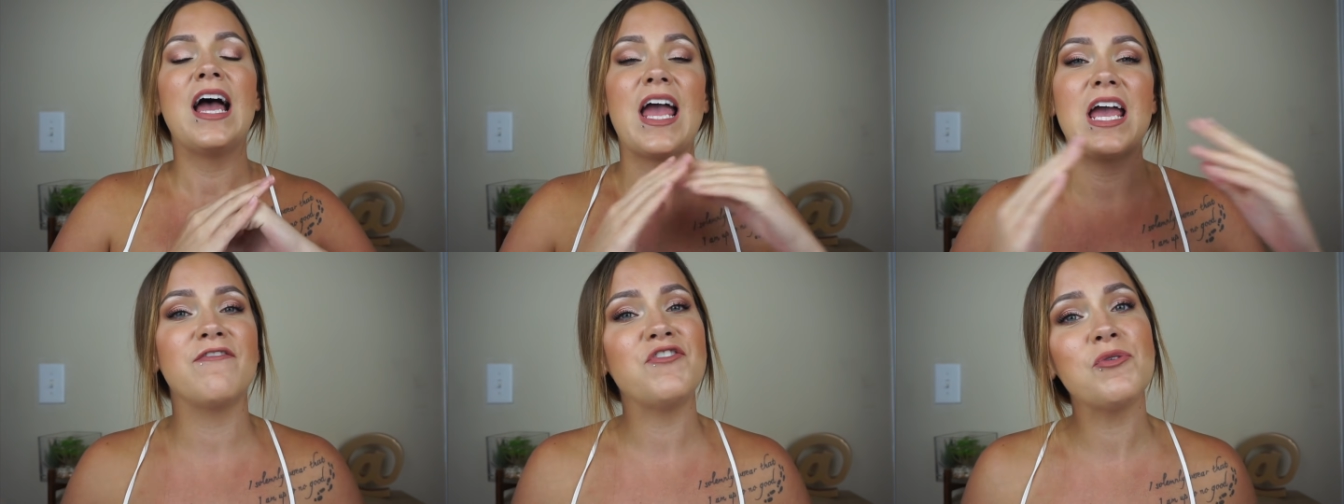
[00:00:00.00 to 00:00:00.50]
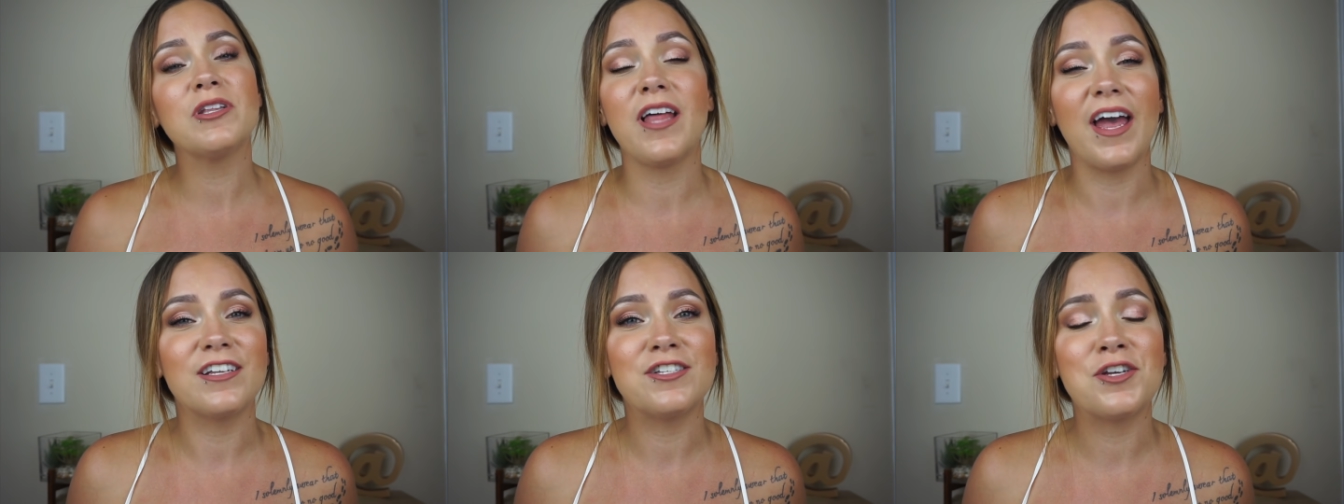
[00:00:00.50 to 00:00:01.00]
if you would
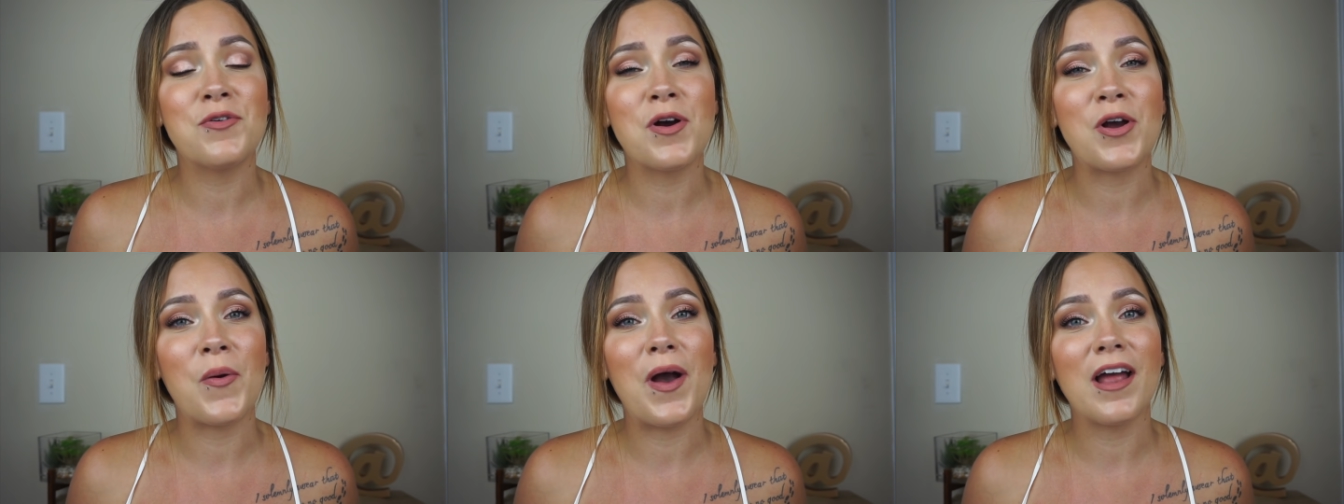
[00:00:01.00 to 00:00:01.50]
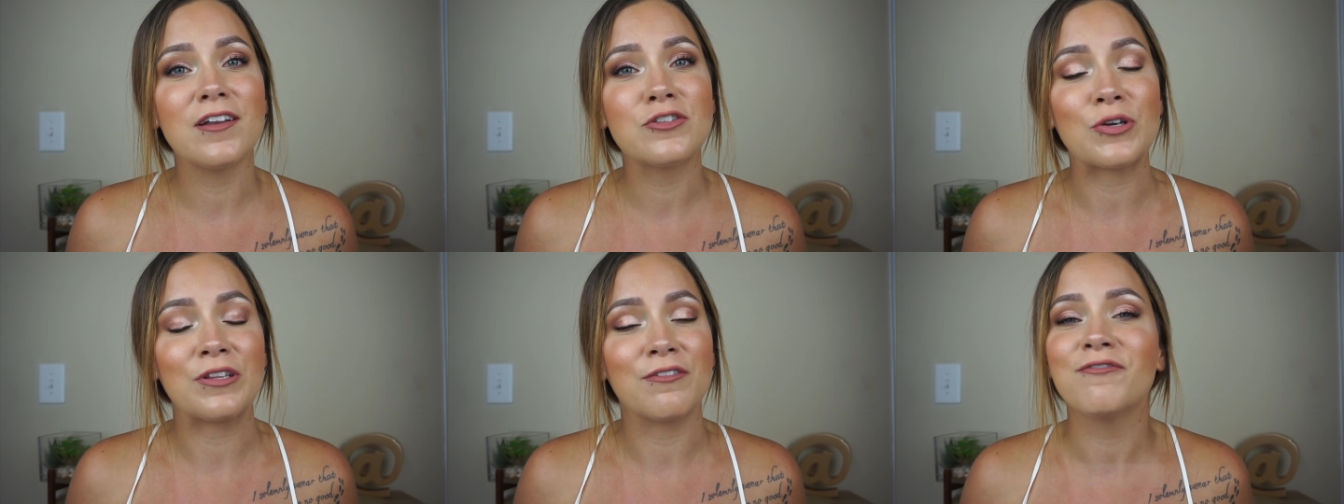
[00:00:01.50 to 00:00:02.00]
like to, go ahead and
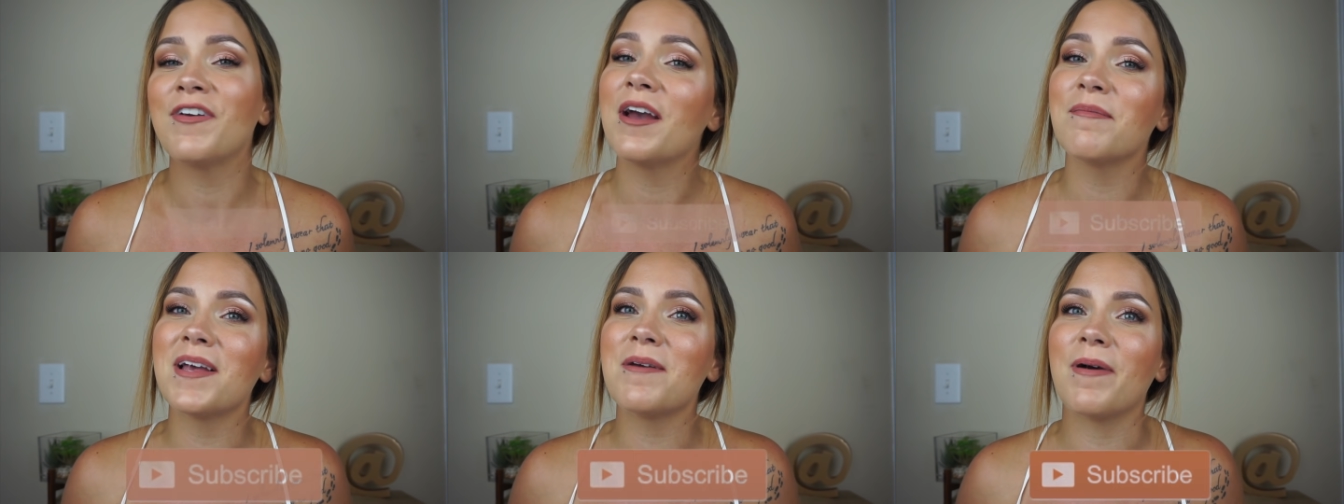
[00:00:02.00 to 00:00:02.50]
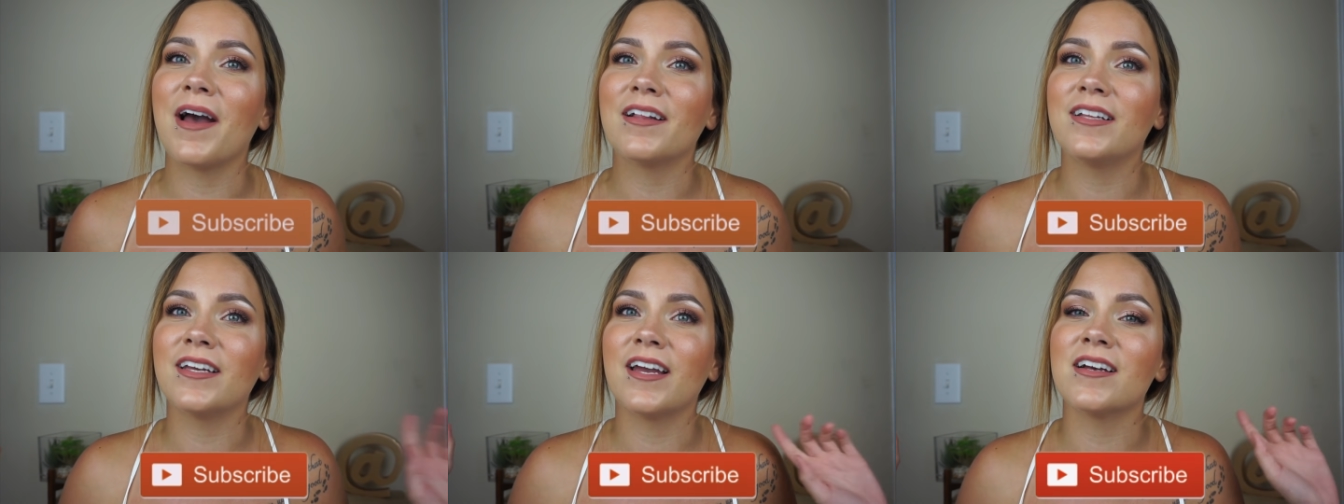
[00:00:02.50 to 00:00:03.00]
join the family by
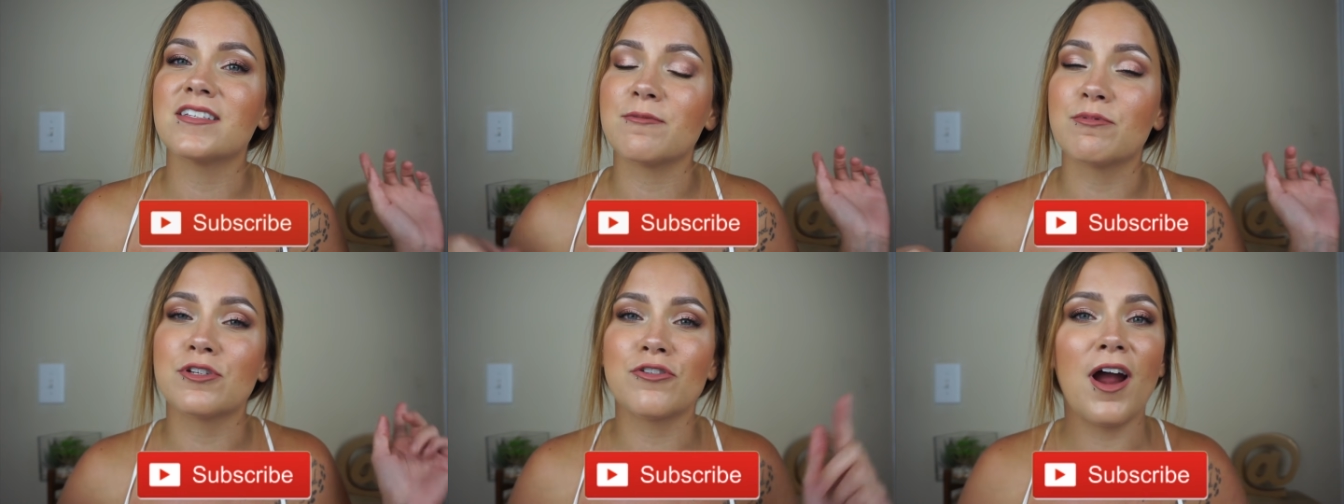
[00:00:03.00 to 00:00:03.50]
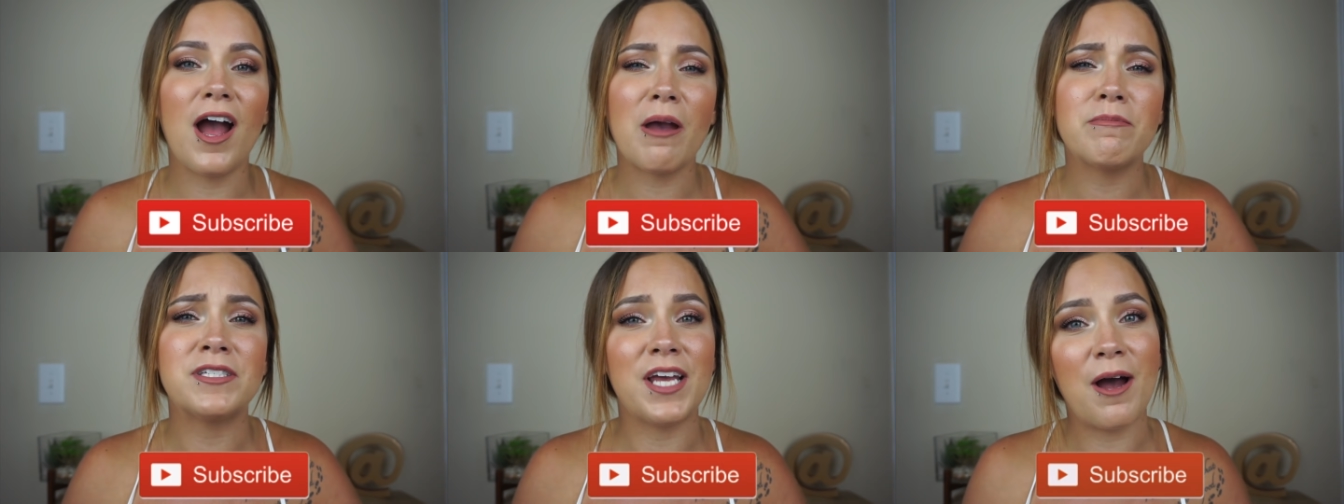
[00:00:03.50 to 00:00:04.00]
clicking
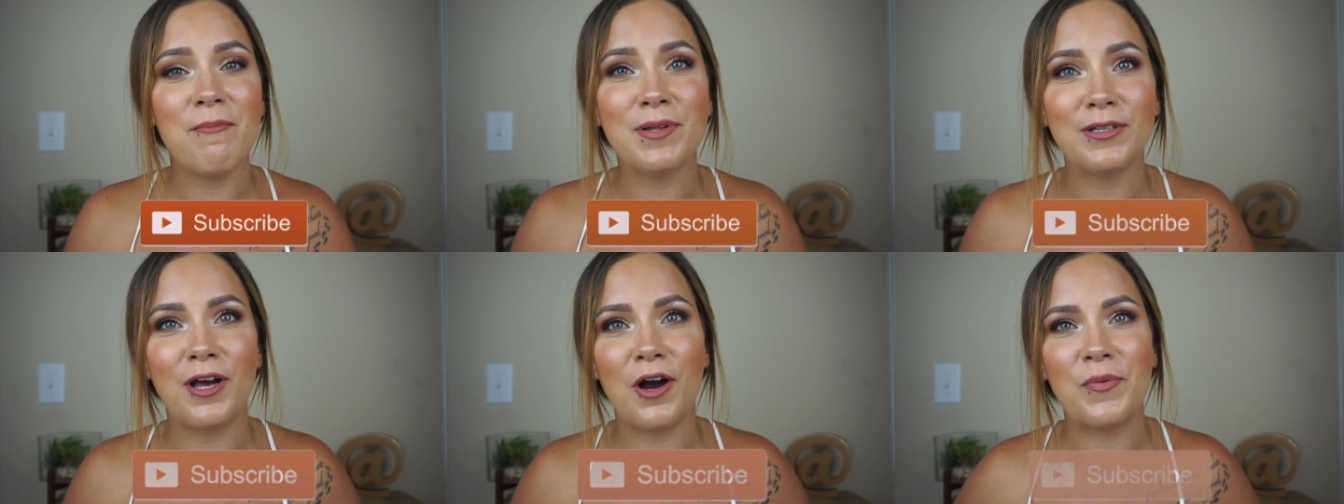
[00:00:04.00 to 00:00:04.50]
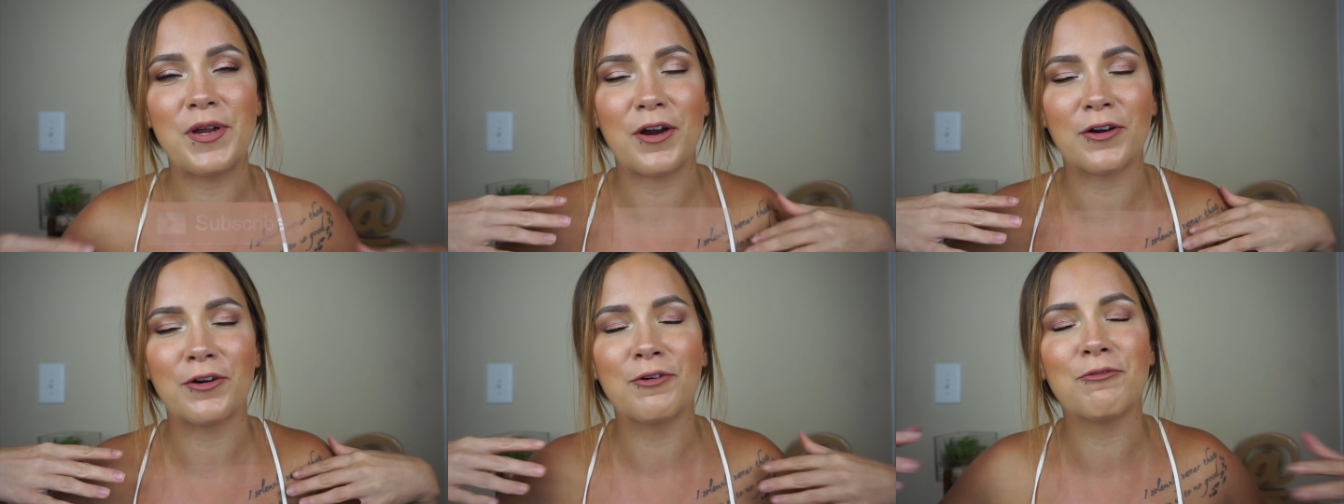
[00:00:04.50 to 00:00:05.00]
subscribe down below. We
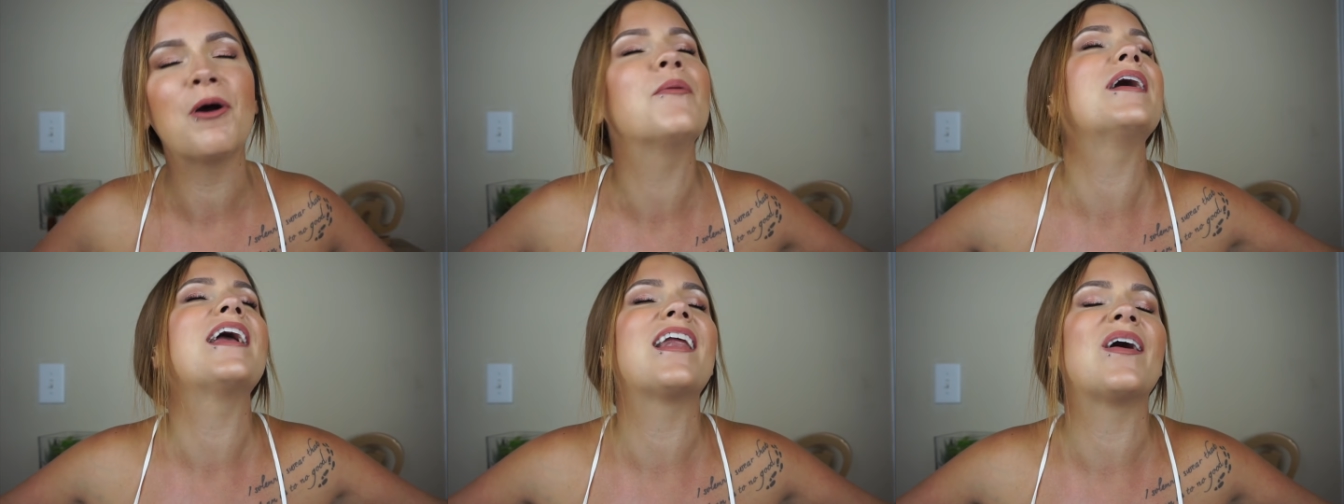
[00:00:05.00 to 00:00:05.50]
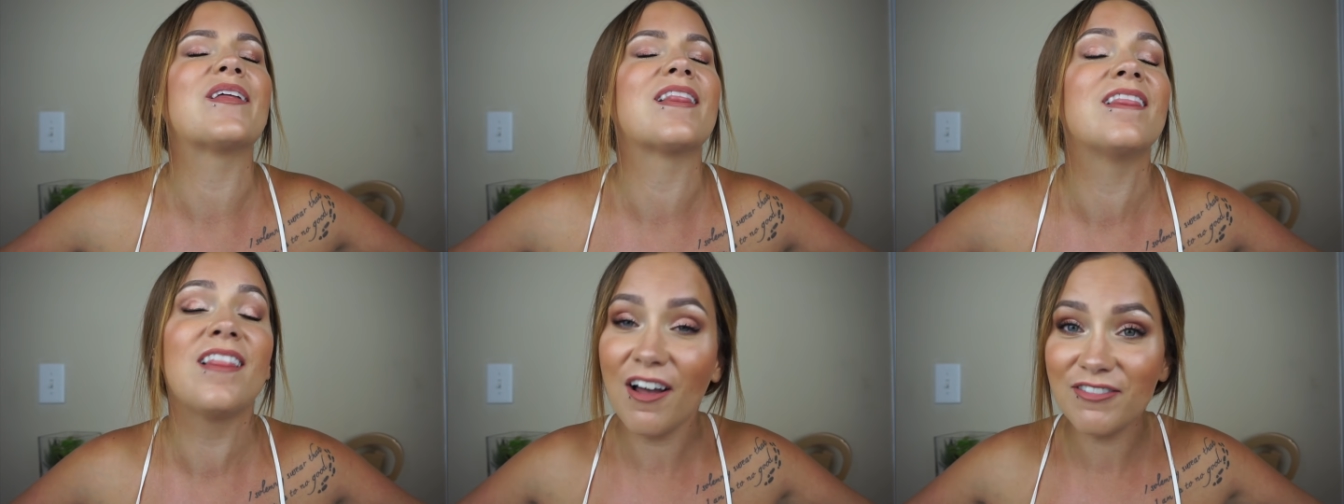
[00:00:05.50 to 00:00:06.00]
are growing and I would
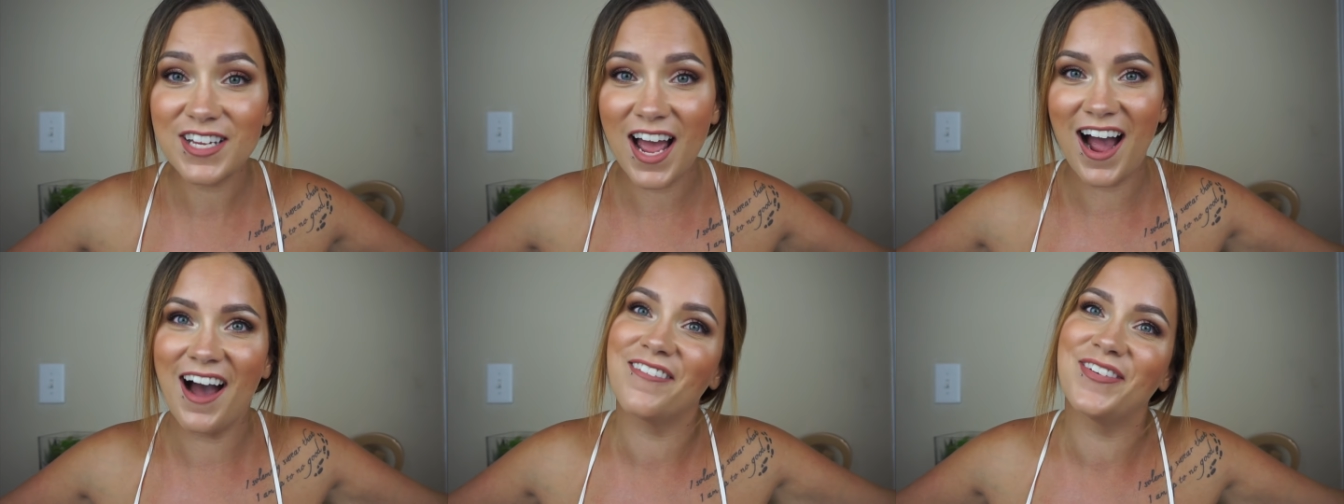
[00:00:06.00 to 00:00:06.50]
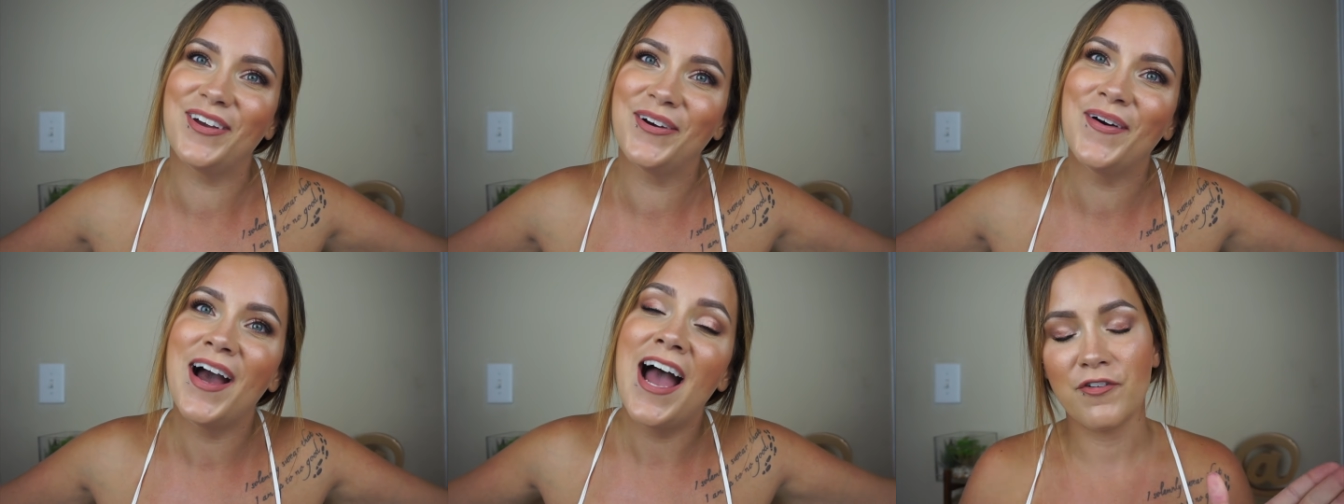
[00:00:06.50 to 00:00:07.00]
love to have you.